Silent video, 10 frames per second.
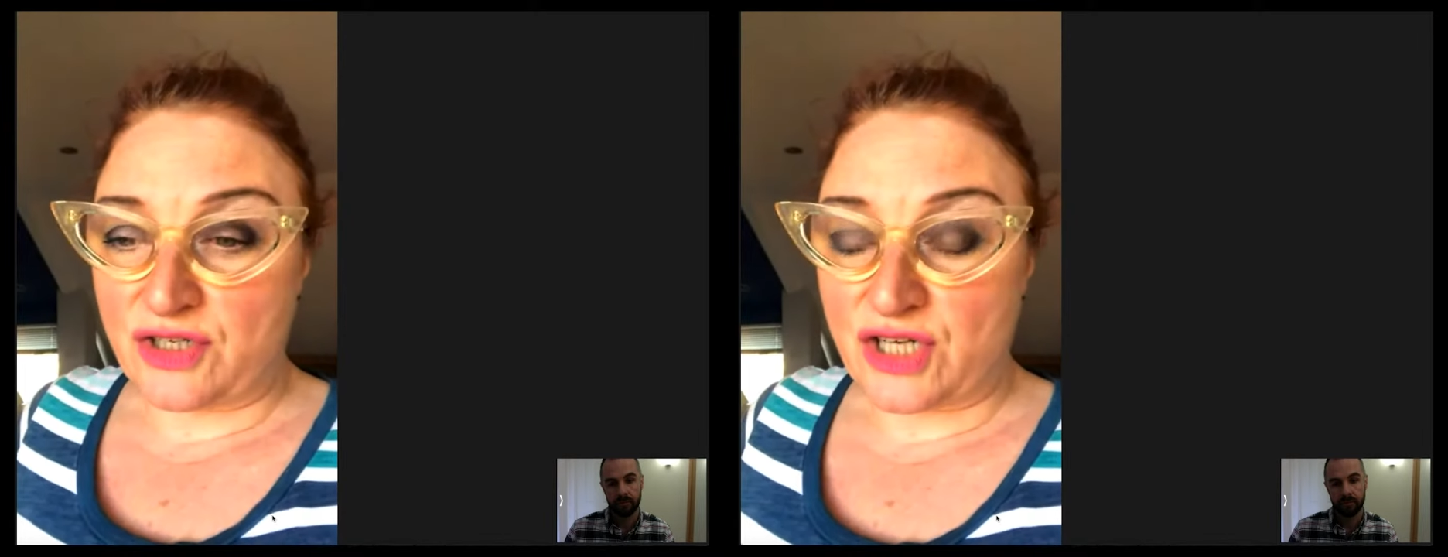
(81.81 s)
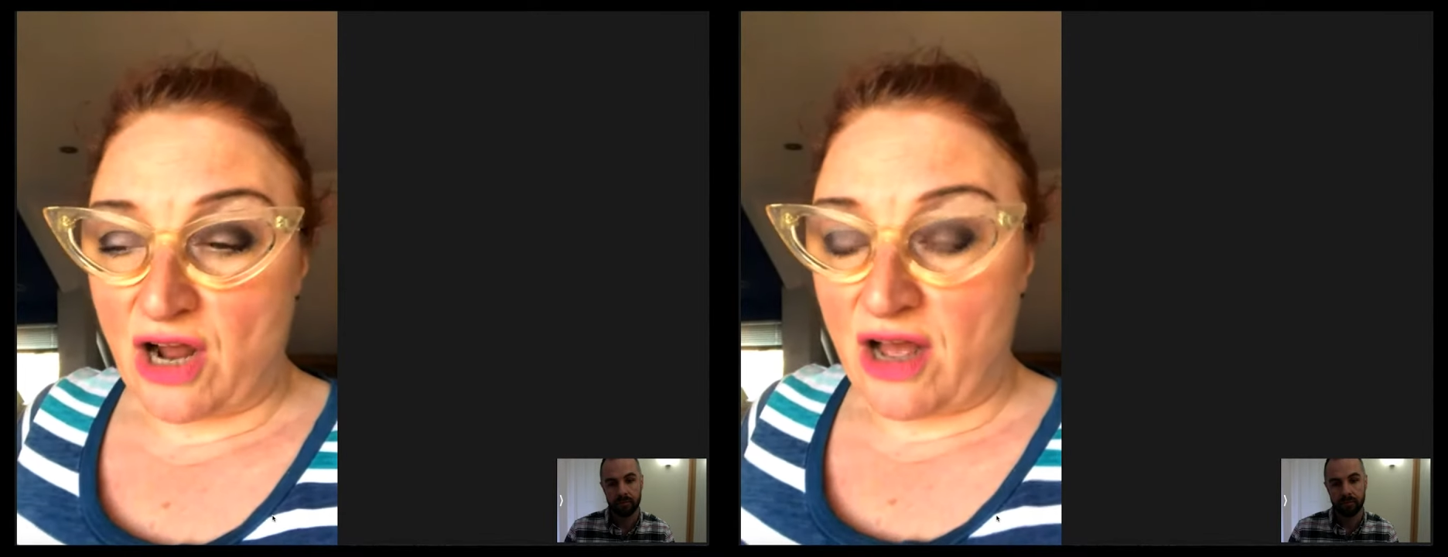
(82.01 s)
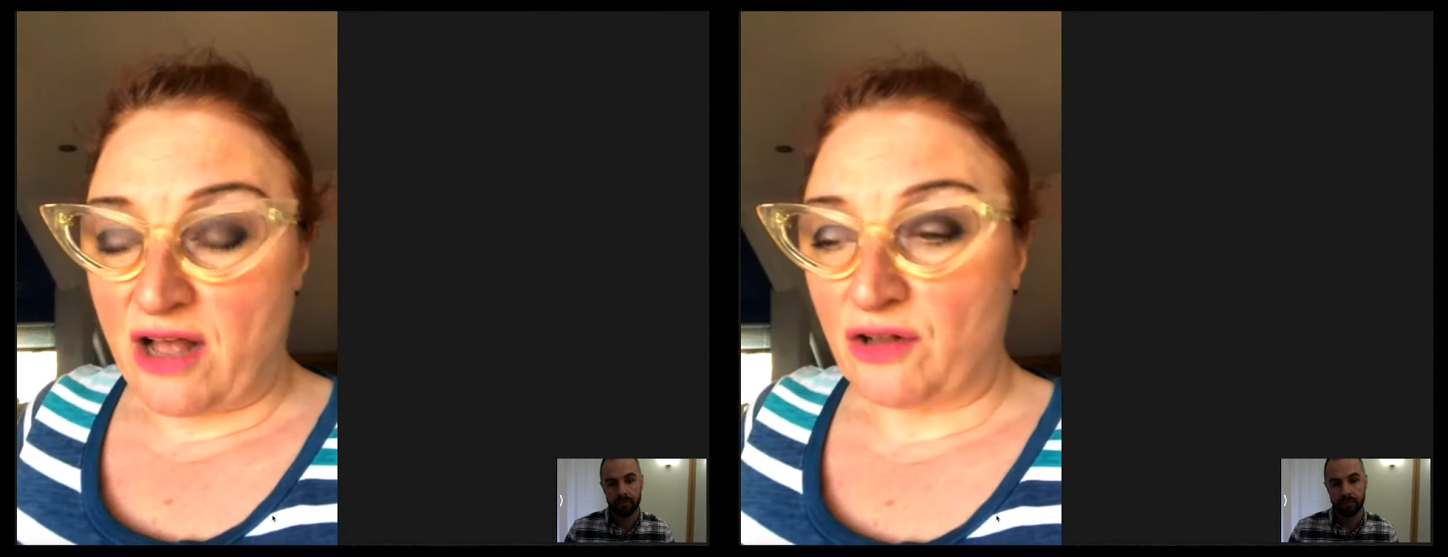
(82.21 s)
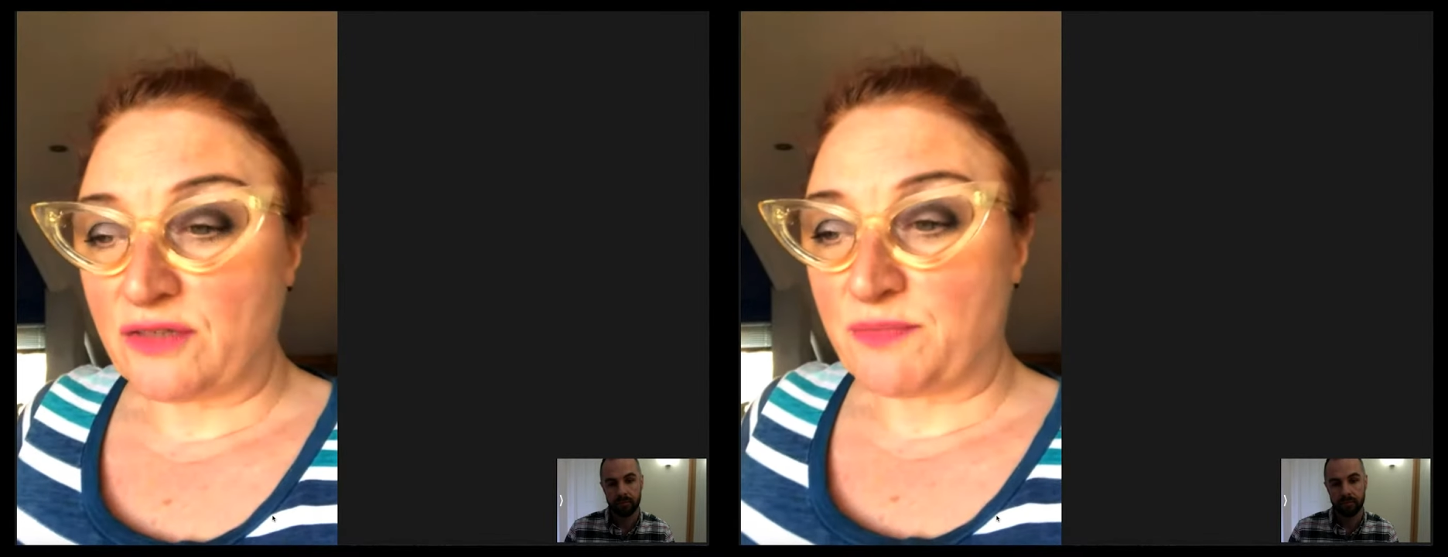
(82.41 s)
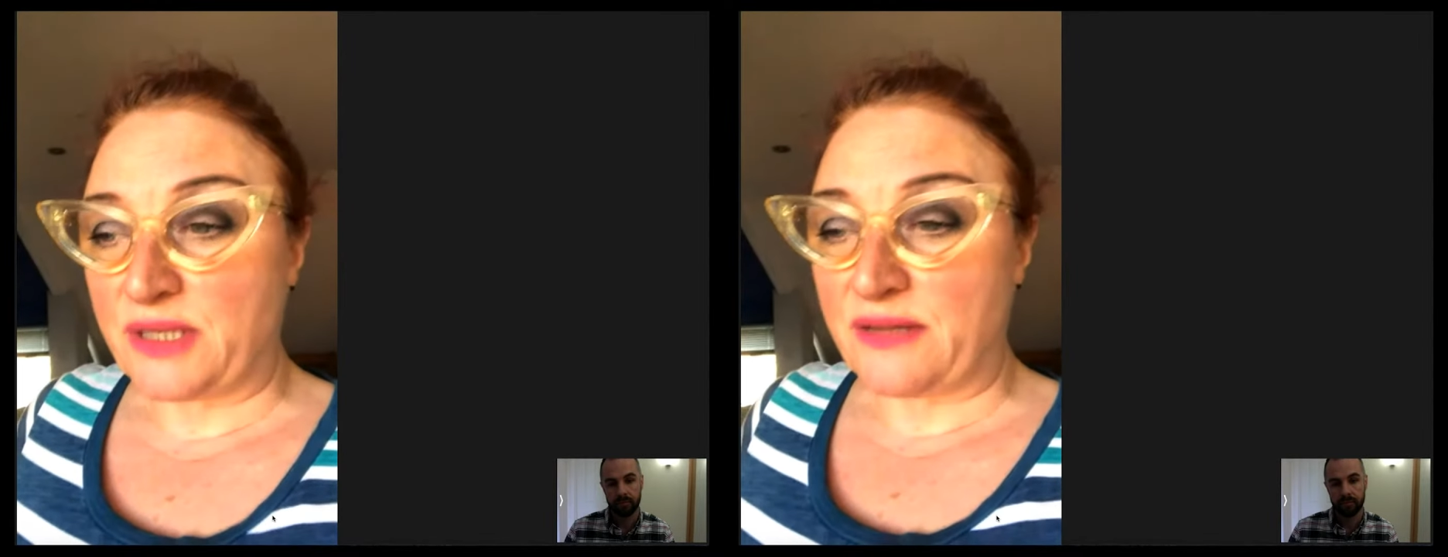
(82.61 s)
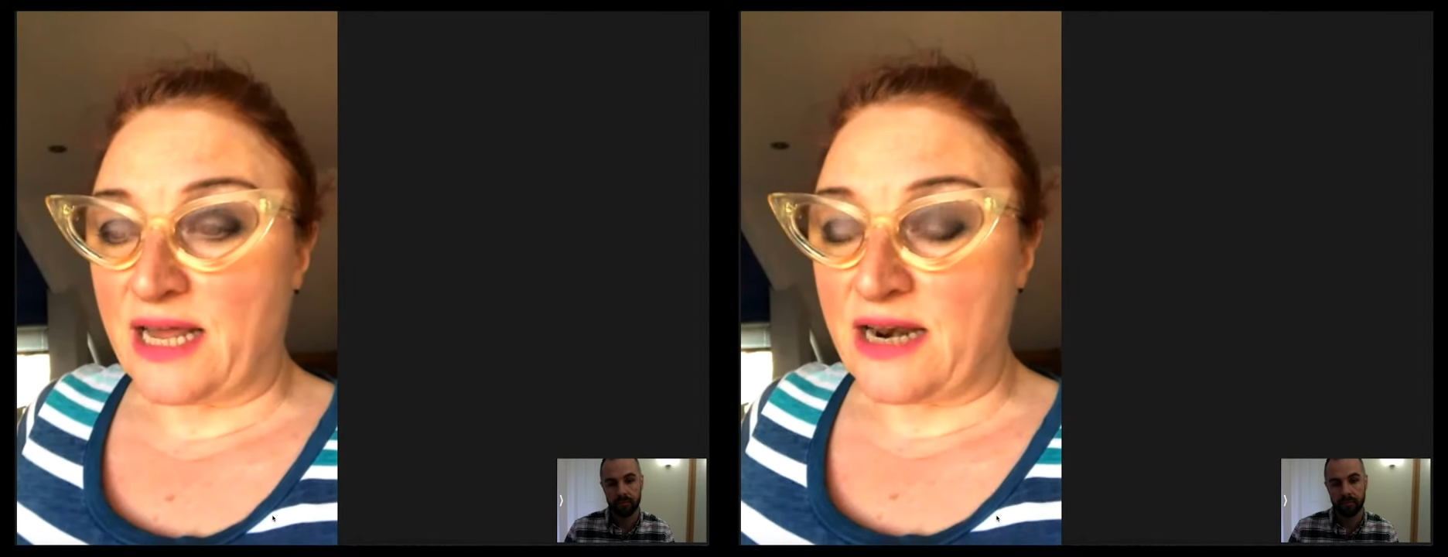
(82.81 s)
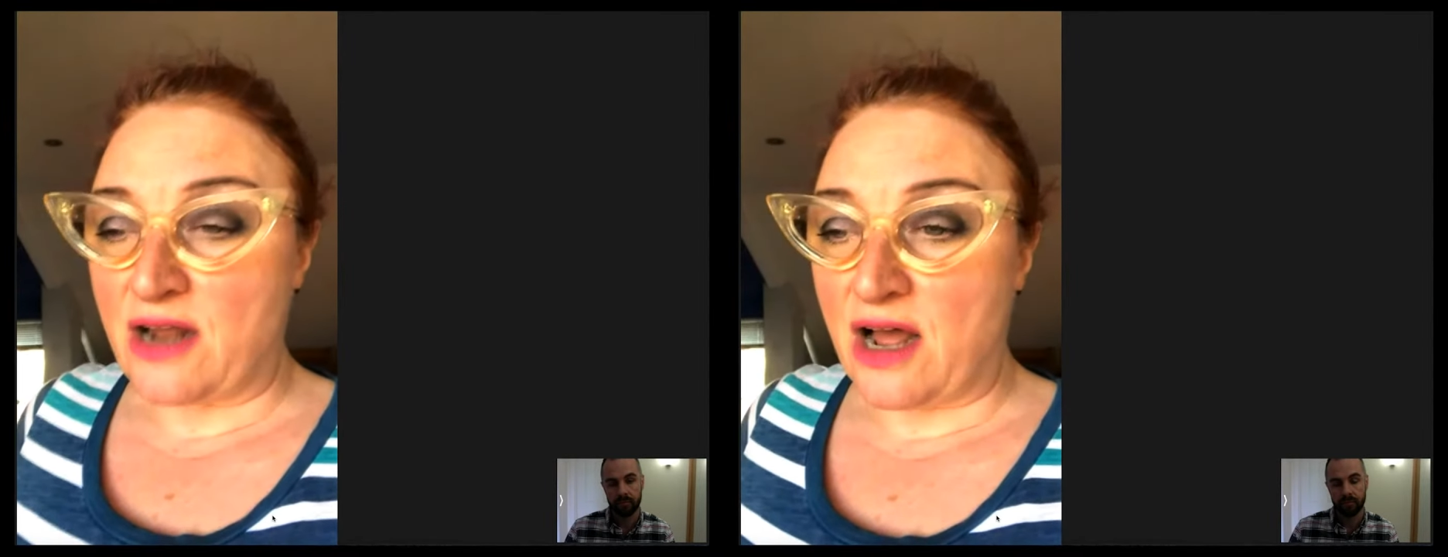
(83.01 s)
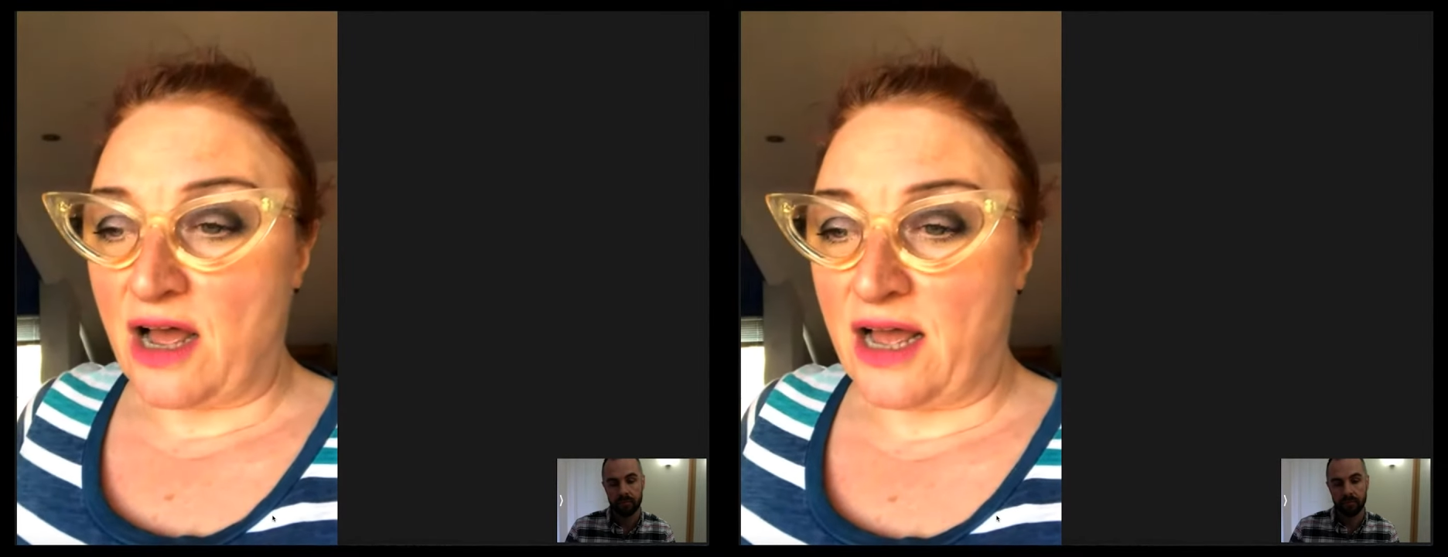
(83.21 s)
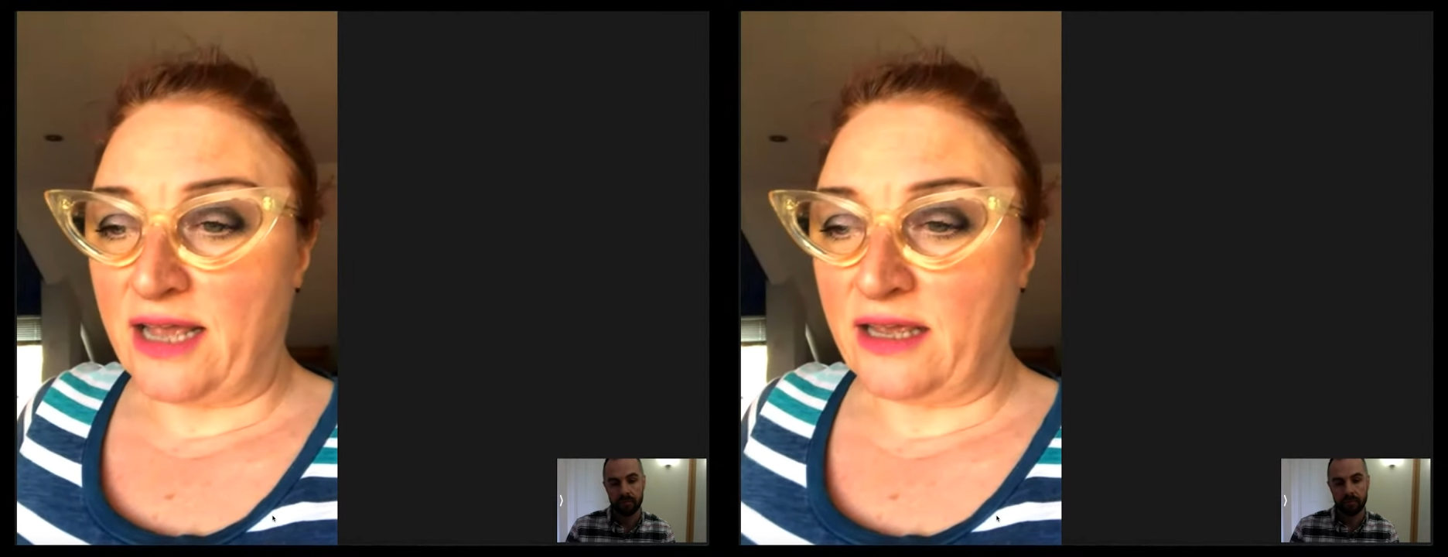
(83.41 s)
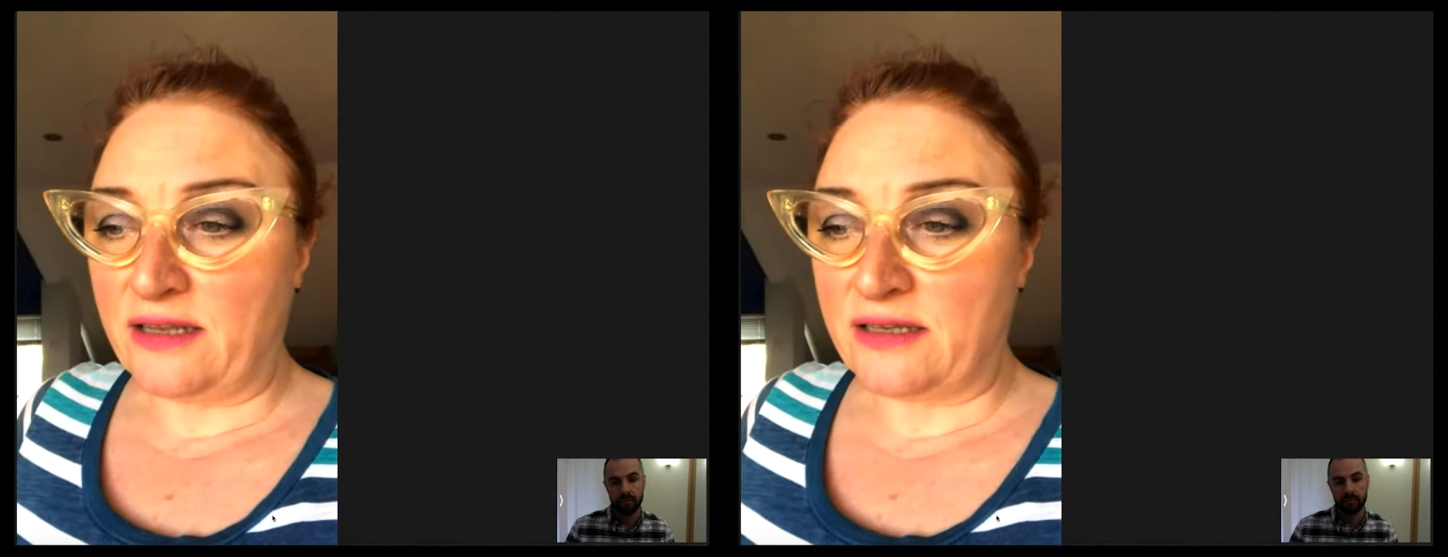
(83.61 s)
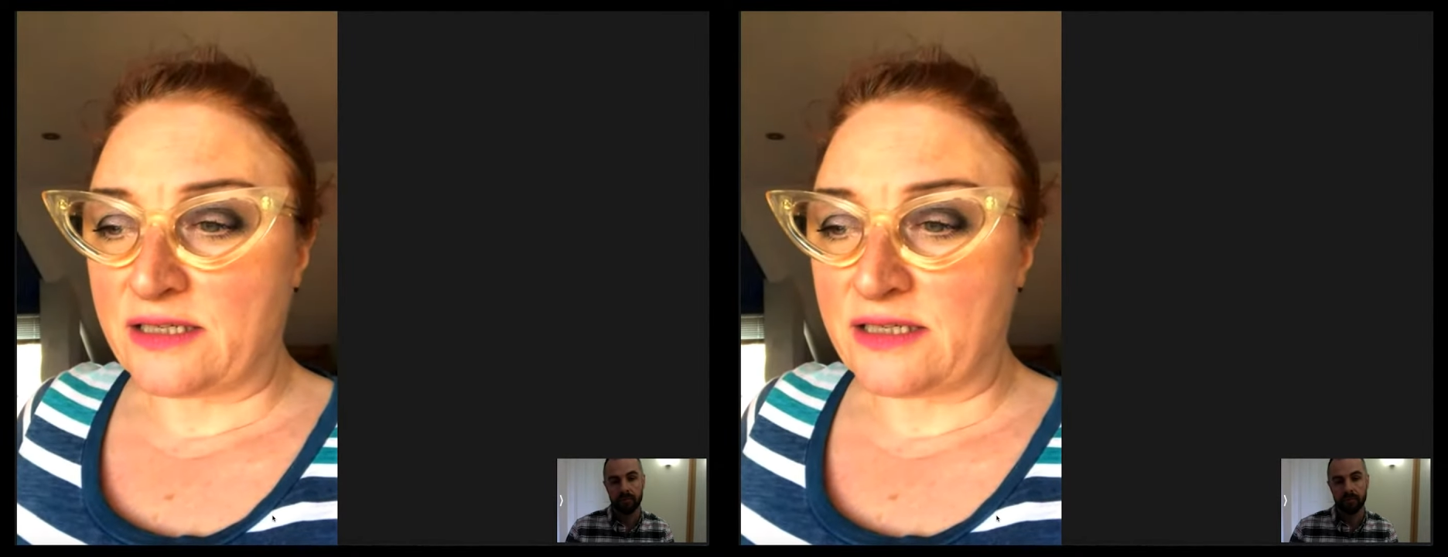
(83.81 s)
child, but then I